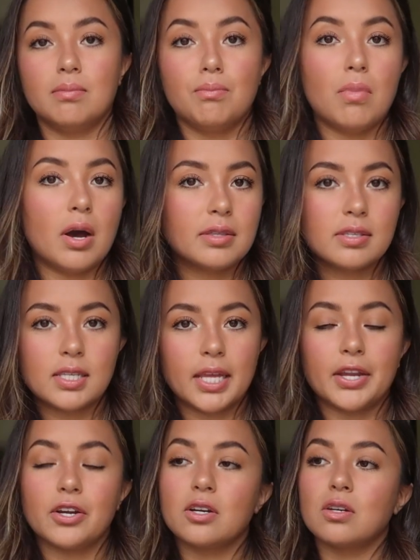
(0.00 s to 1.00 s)
months
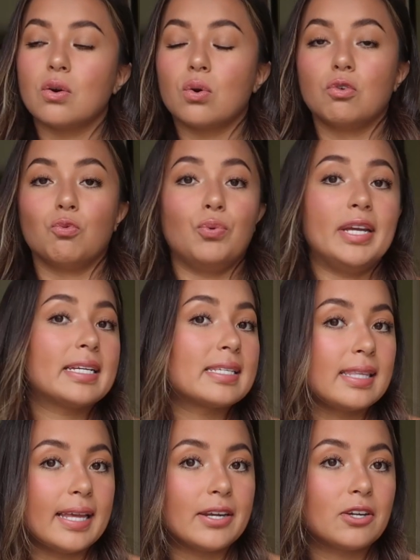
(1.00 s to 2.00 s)
later or
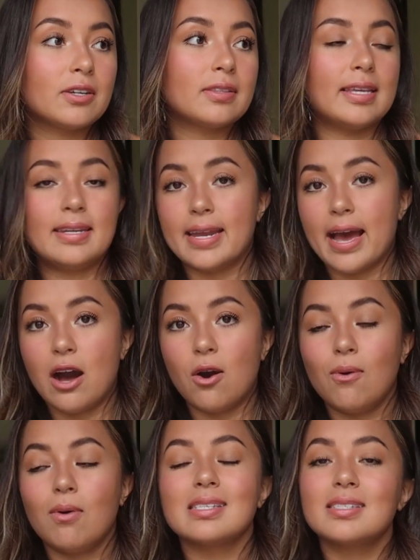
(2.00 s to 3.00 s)
weeks later than
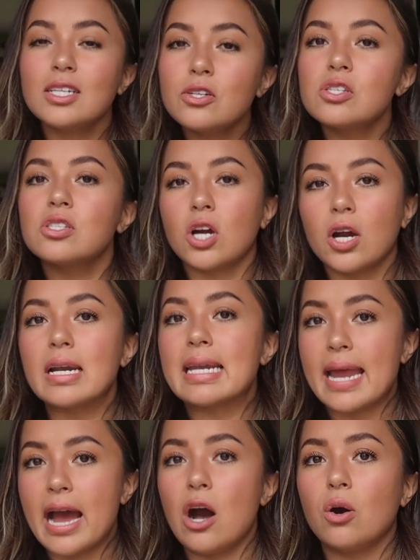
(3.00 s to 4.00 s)
now, still start
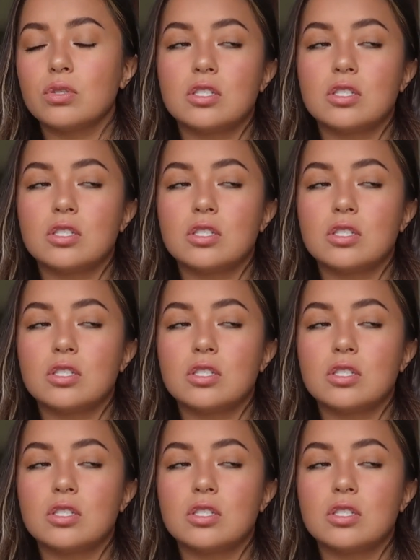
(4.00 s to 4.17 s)
now.